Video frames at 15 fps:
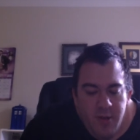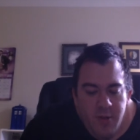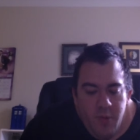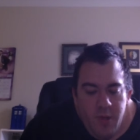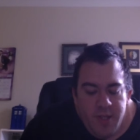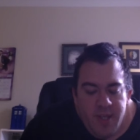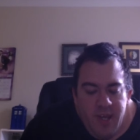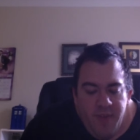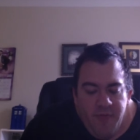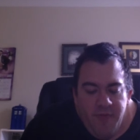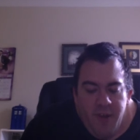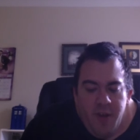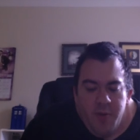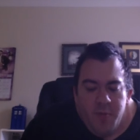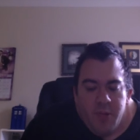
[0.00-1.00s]
Well, take
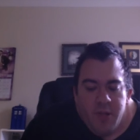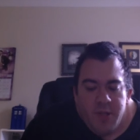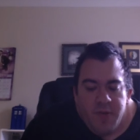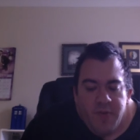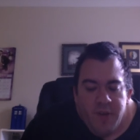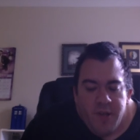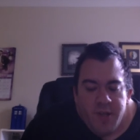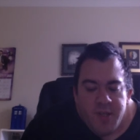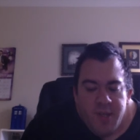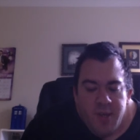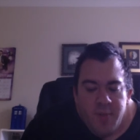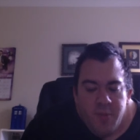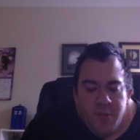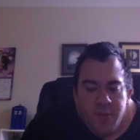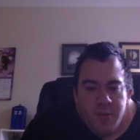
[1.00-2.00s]
fingerprints, for
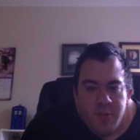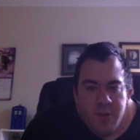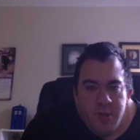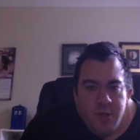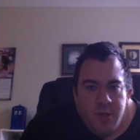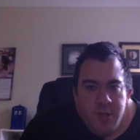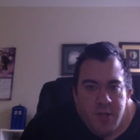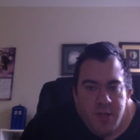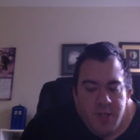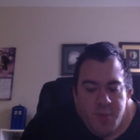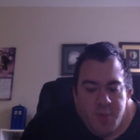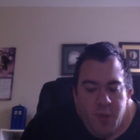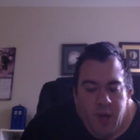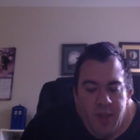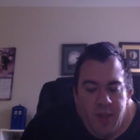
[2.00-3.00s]
example.
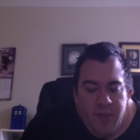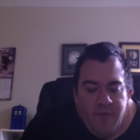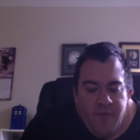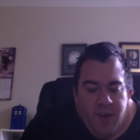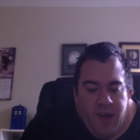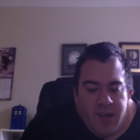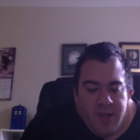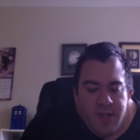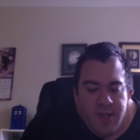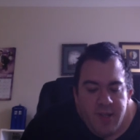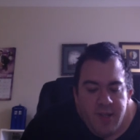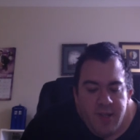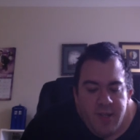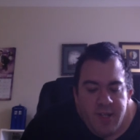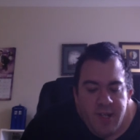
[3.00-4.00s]
Despite the fact
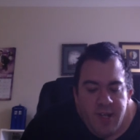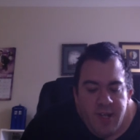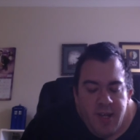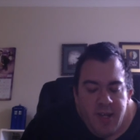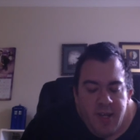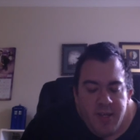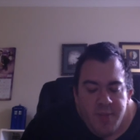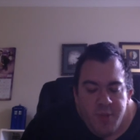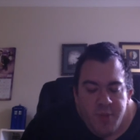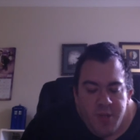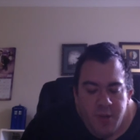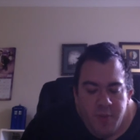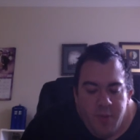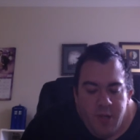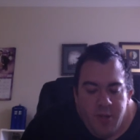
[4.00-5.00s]
that their DNA is
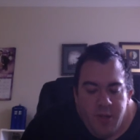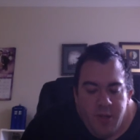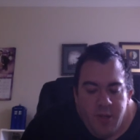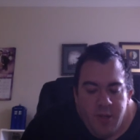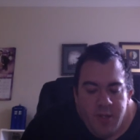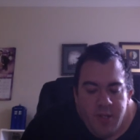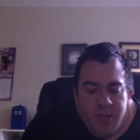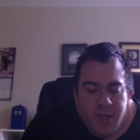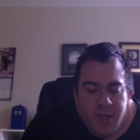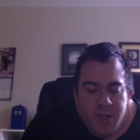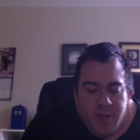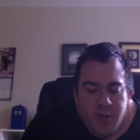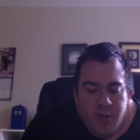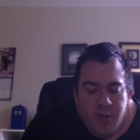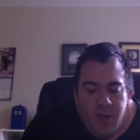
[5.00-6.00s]
predominantly
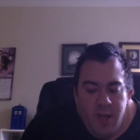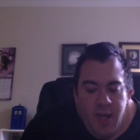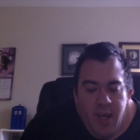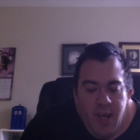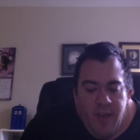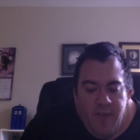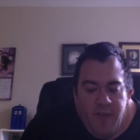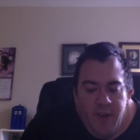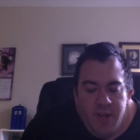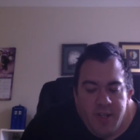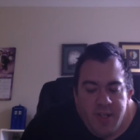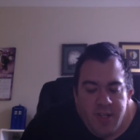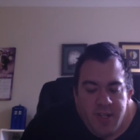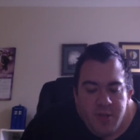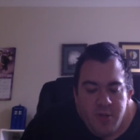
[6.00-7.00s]
identical, even
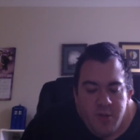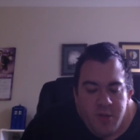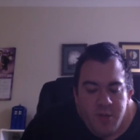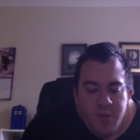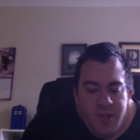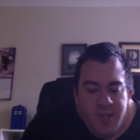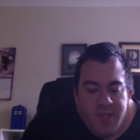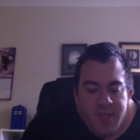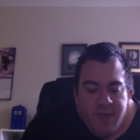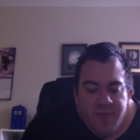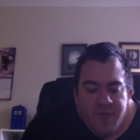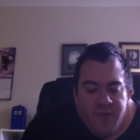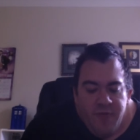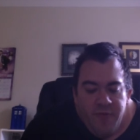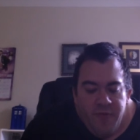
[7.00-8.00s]
identical twins have
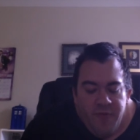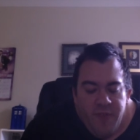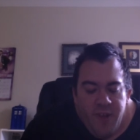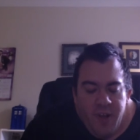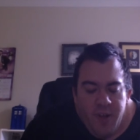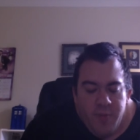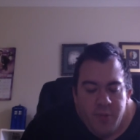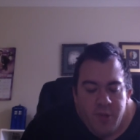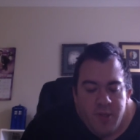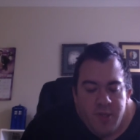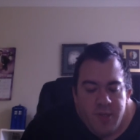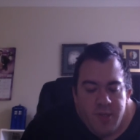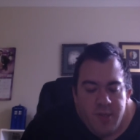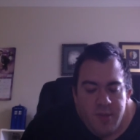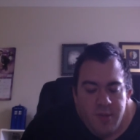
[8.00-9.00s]
different
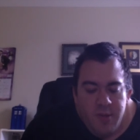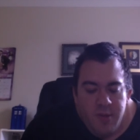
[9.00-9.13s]
fingerprints.